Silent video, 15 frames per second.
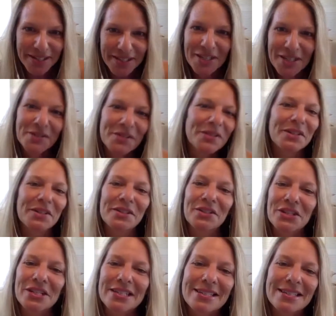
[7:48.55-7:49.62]
Tears are
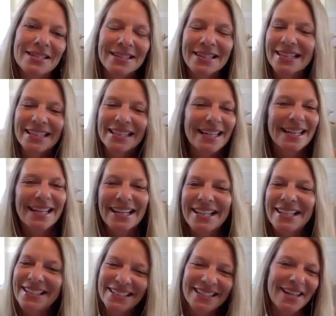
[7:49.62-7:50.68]
just
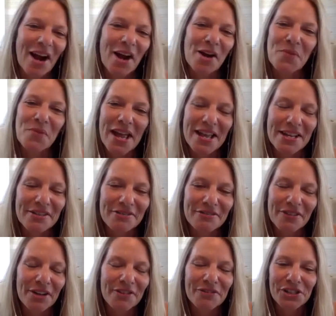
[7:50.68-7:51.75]
our way
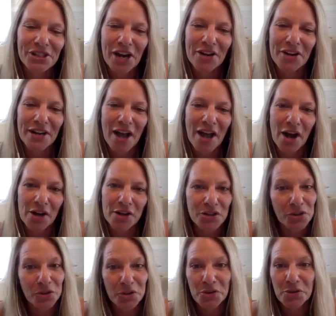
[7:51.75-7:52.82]
of sharing our
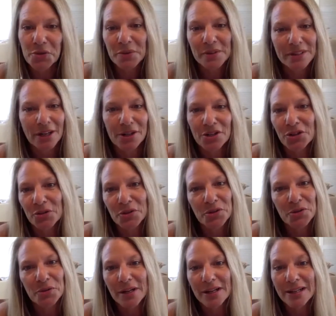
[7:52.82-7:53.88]
true
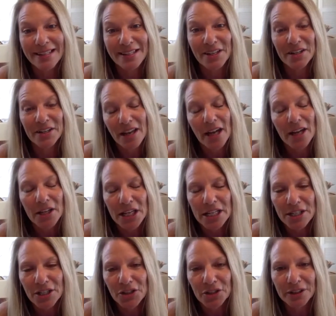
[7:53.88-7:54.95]

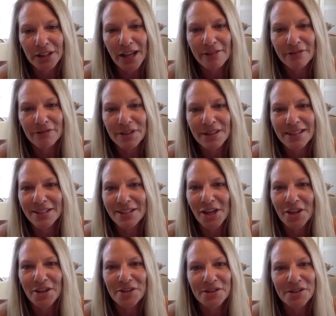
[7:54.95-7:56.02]
unconditional love with each
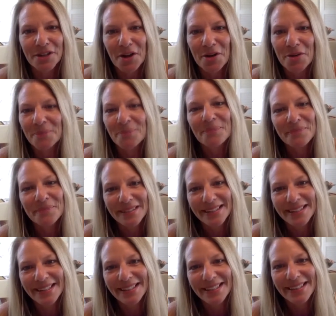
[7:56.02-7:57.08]
other. So
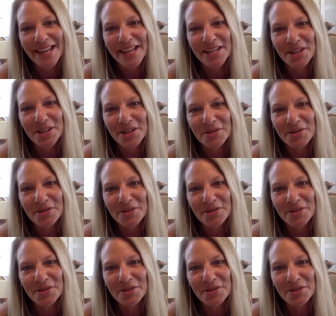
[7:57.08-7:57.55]
thank you.